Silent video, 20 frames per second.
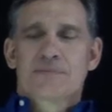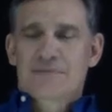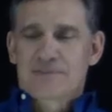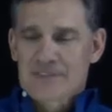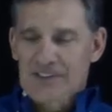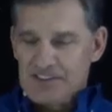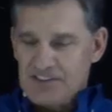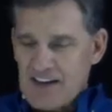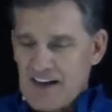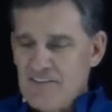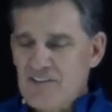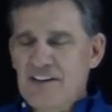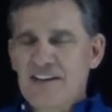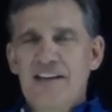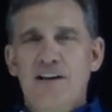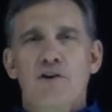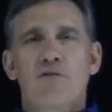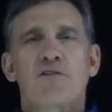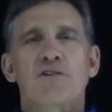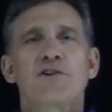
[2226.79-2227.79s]
Let's have a
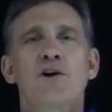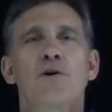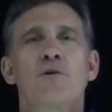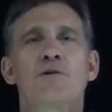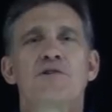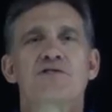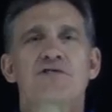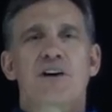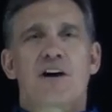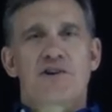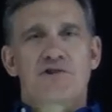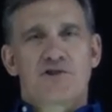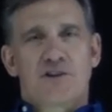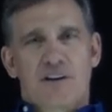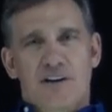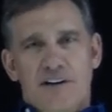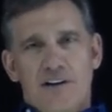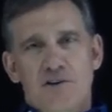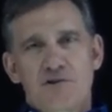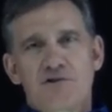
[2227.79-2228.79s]
knee over toe discussion,
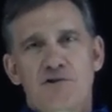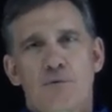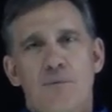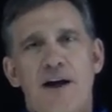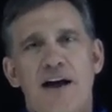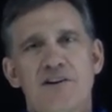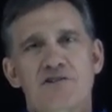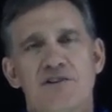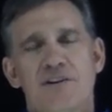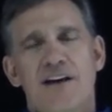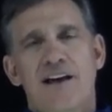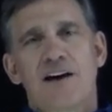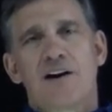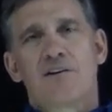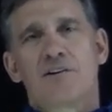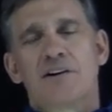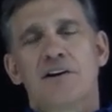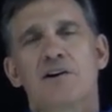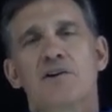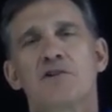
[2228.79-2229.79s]
and here's the
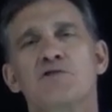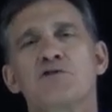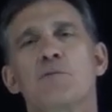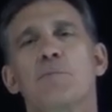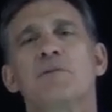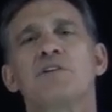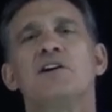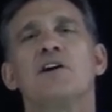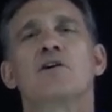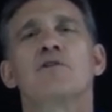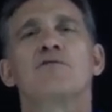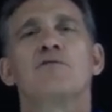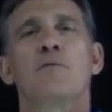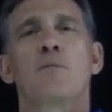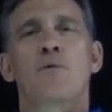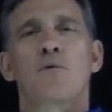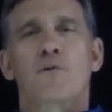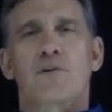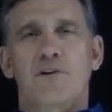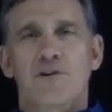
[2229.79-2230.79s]
rationale, and here's the
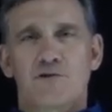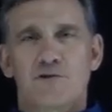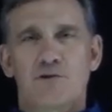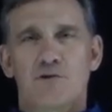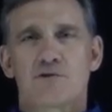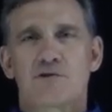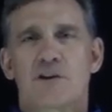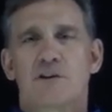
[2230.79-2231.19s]
patellofemoral issues,